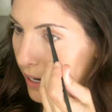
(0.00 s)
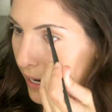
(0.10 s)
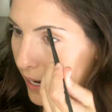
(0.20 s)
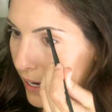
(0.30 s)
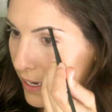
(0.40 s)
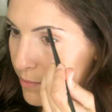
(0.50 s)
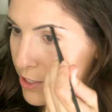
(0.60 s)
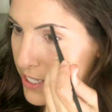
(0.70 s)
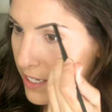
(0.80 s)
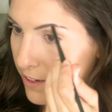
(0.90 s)
And I'm
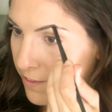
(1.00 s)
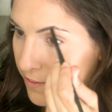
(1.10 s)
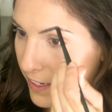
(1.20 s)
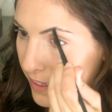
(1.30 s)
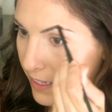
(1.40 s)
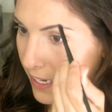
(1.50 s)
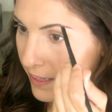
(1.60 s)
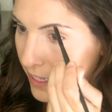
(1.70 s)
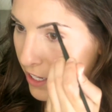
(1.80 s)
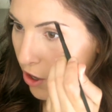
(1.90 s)
just going to fill
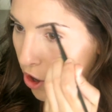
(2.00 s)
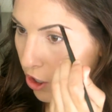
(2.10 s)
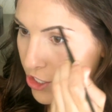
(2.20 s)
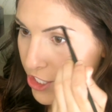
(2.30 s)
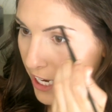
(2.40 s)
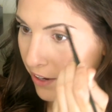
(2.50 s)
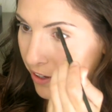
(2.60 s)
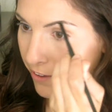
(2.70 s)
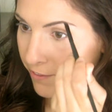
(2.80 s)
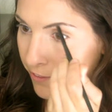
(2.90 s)
in the arch
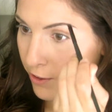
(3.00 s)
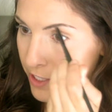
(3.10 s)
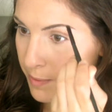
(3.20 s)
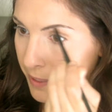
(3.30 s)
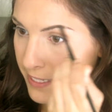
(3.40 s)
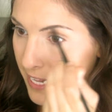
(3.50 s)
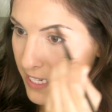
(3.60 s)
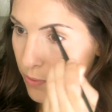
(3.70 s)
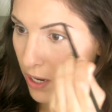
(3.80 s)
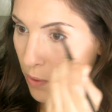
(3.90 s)
area first, because
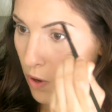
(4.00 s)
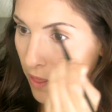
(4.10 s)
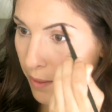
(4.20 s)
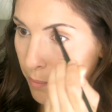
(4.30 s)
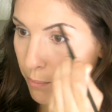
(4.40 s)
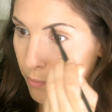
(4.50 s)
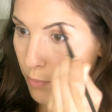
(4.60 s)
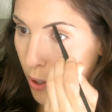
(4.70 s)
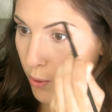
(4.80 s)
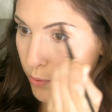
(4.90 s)
that's where I want the
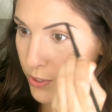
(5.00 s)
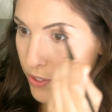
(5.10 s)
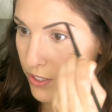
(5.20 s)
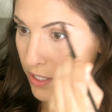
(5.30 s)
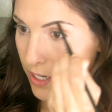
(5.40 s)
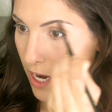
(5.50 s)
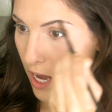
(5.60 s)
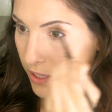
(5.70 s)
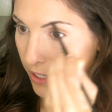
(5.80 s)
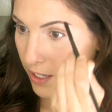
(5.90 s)
most
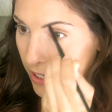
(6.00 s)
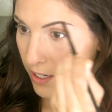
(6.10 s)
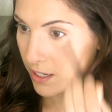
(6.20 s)
color.